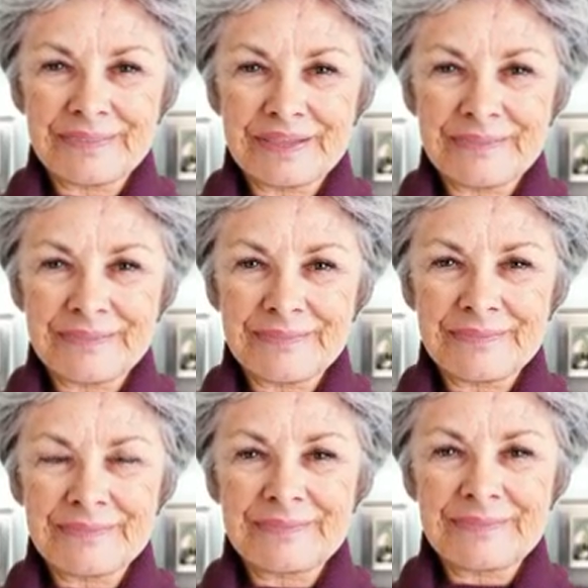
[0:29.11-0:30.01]

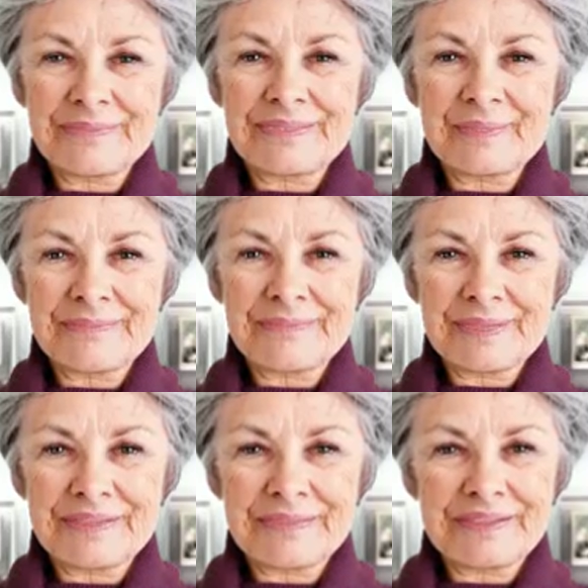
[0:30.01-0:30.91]
LMP, to the
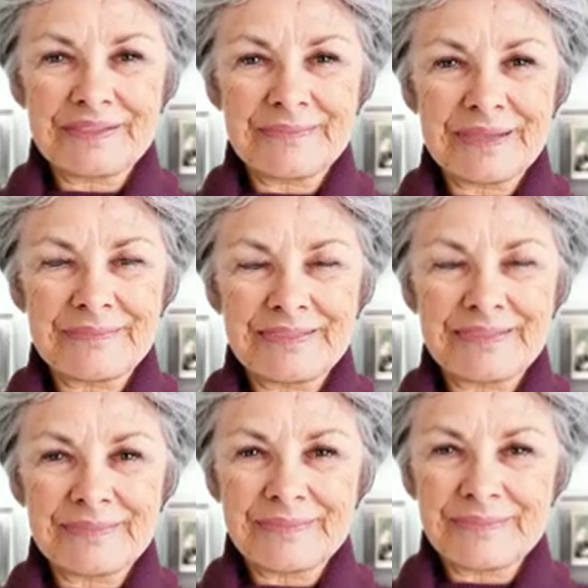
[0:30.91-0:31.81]
birth of the
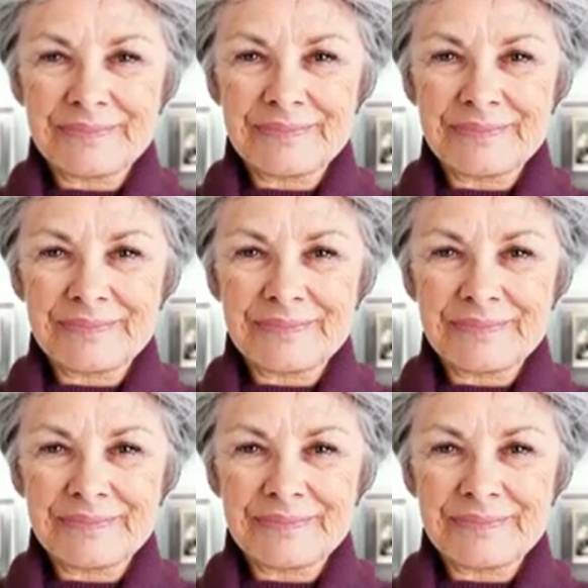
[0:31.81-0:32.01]
baby.